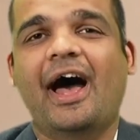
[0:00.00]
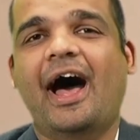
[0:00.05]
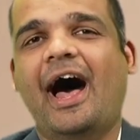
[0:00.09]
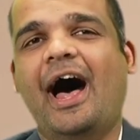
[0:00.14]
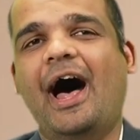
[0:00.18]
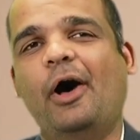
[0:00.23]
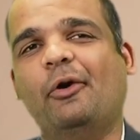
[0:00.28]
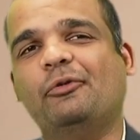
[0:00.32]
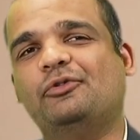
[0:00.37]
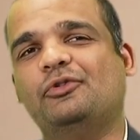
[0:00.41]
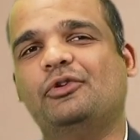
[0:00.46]

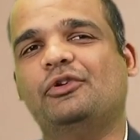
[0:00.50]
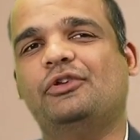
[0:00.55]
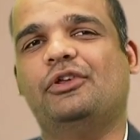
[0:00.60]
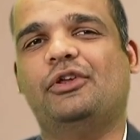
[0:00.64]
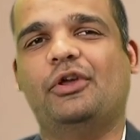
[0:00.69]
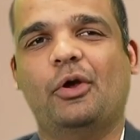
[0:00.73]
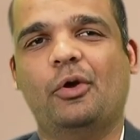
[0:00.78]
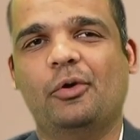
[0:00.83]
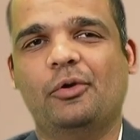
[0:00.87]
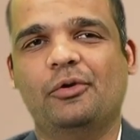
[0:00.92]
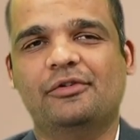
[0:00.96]
how to
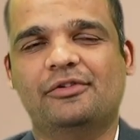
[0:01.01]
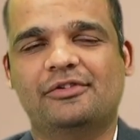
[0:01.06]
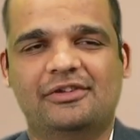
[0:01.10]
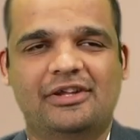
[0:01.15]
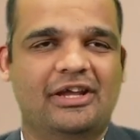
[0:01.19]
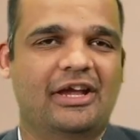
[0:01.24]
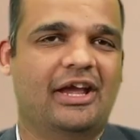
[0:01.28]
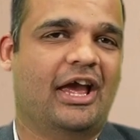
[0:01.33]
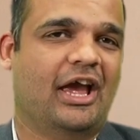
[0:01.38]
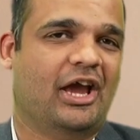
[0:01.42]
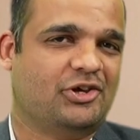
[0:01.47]
use
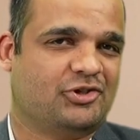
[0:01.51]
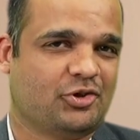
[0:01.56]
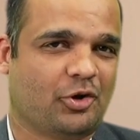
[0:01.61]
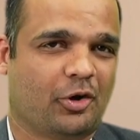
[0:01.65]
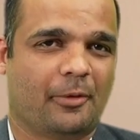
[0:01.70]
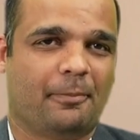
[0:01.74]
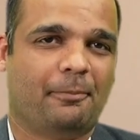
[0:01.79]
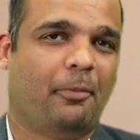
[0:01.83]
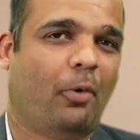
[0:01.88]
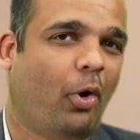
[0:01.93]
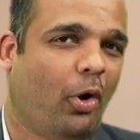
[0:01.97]
the
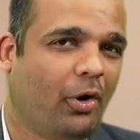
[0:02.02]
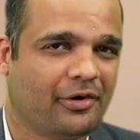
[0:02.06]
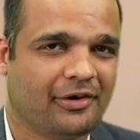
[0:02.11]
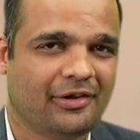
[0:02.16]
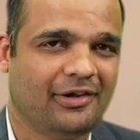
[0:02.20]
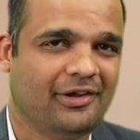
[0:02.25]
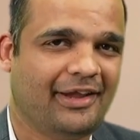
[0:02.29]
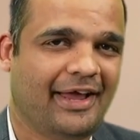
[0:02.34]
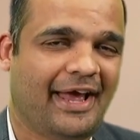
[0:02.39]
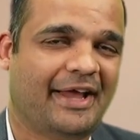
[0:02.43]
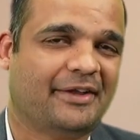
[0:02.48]
Azure
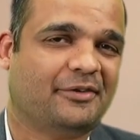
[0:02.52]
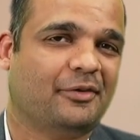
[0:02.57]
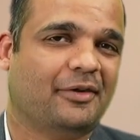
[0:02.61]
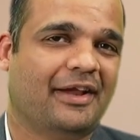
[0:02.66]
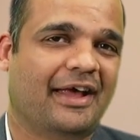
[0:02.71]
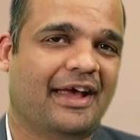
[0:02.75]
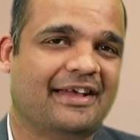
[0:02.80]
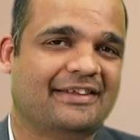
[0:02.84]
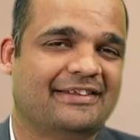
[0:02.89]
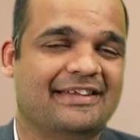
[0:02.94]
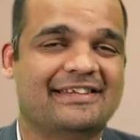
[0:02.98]
Portal as well
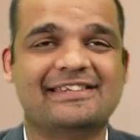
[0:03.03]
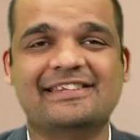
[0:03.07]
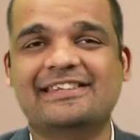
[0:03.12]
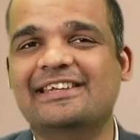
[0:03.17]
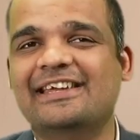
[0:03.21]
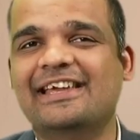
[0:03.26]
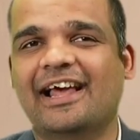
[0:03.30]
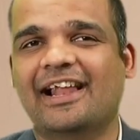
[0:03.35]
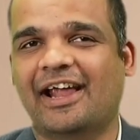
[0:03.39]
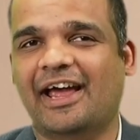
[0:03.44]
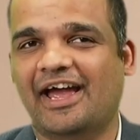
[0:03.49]
as the
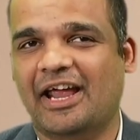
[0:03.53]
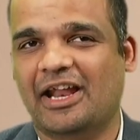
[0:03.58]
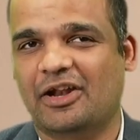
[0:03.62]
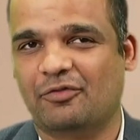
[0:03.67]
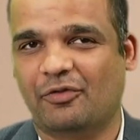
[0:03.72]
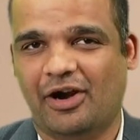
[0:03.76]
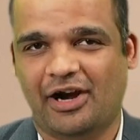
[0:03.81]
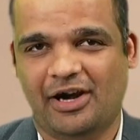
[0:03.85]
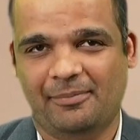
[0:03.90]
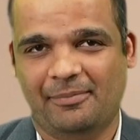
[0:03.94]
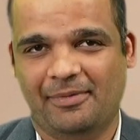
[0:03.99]
CLI
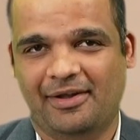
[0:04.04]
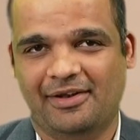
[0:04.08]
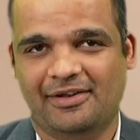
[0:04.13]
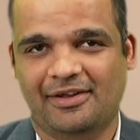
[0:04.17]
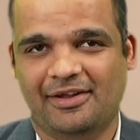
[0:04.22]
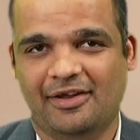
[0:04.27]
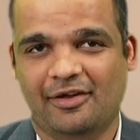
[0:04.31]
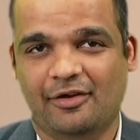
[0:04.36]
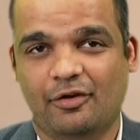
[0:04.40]
environment,